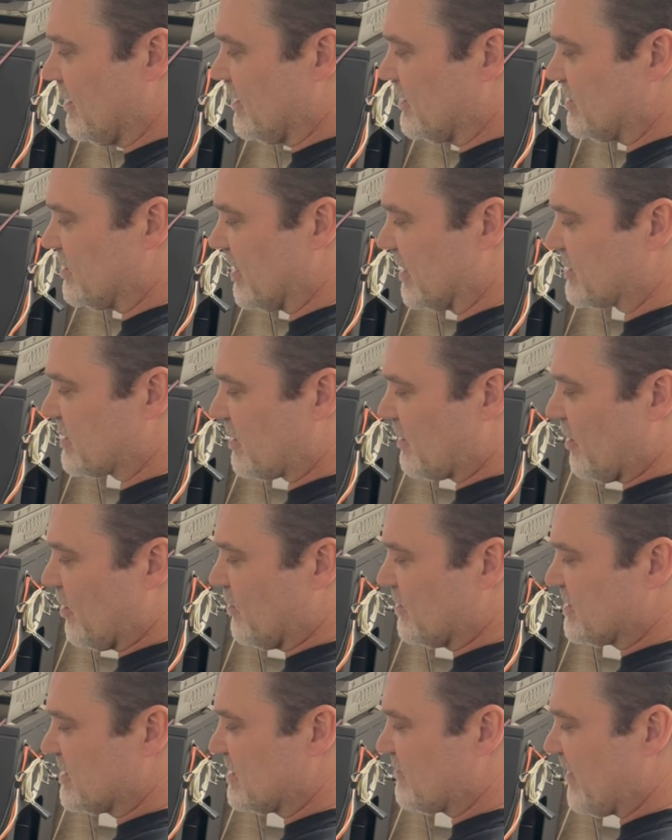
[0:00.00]
Just
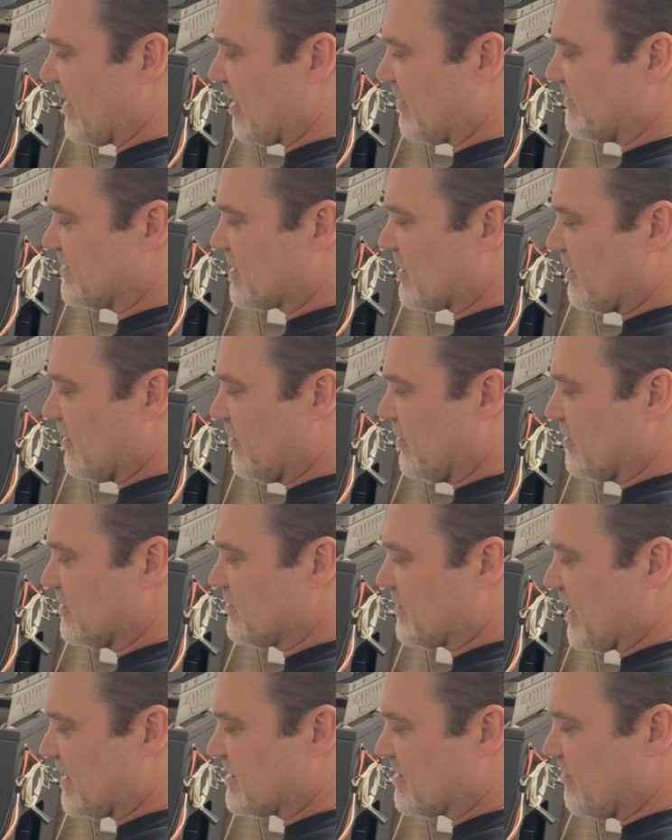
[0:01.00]
closes, valve is closed. We
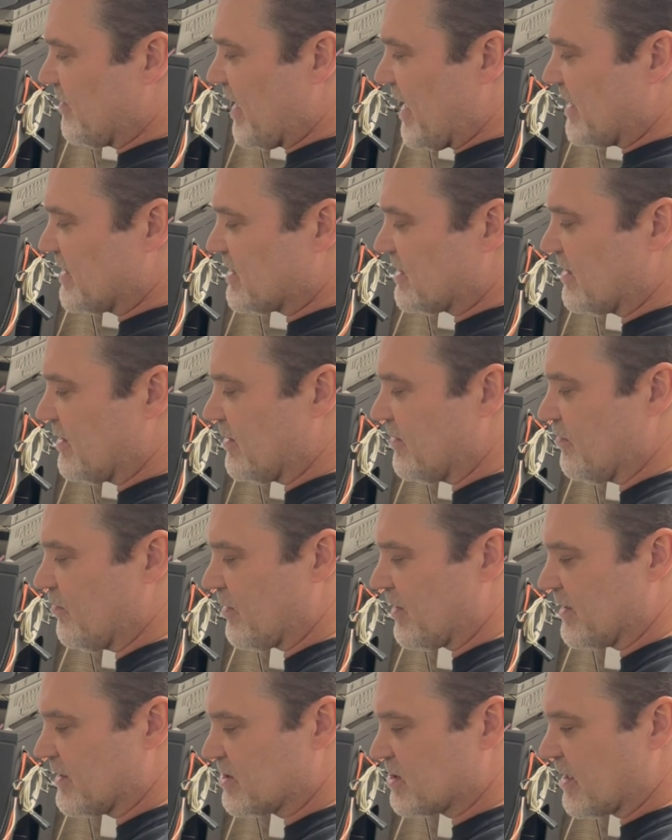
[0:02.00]
got some latch there. We're
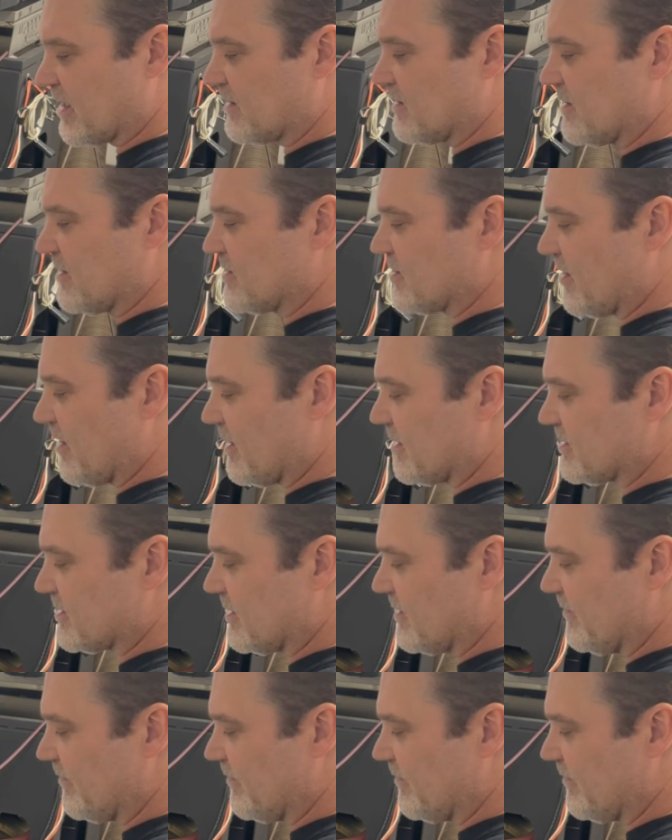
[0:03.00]
gonna check the exhaust.